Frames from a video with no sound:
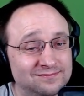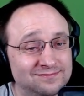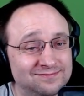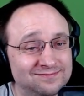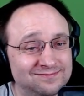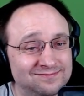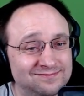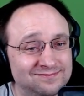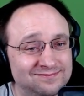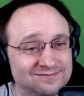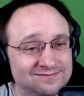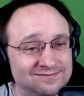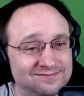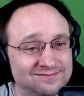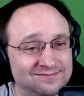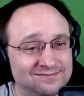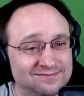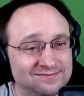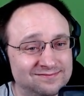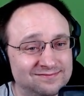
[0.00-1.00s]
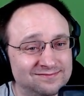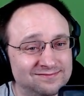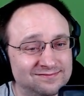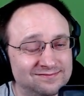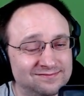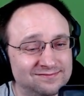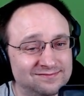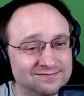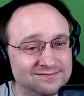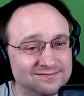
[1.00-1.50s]

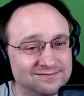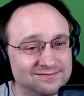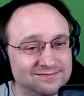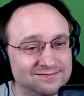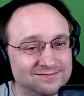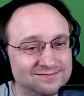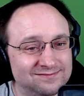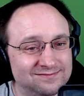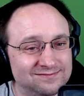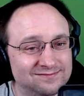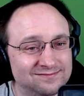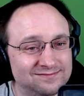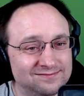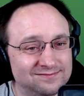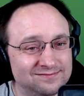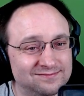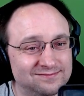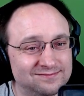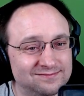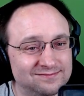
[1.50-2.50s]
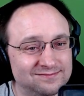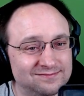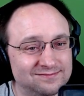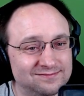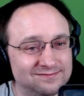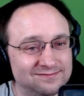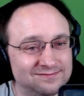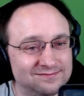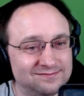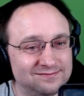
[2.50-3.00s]

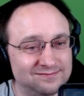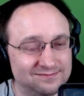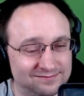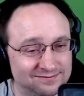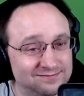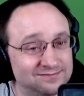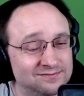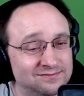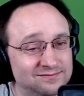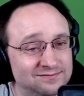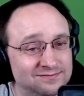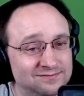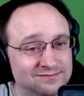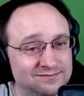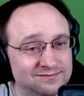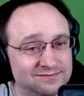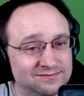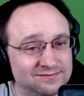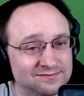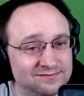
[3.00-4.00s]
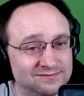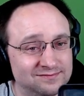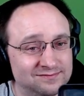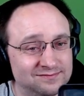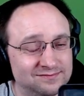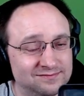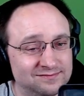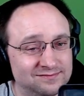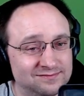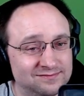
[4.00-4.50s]

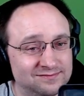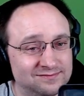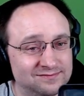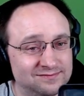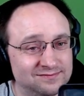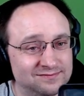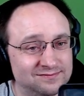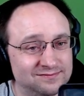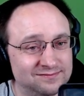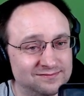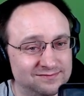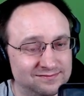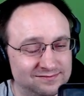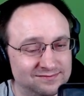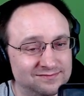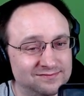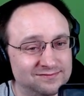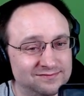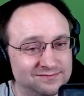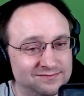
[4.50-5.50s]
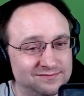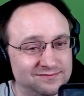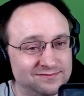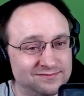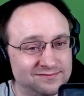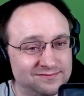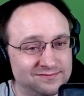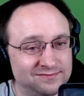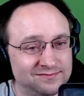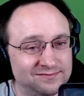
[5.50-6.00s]

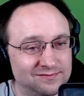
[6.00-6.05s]
[no speech]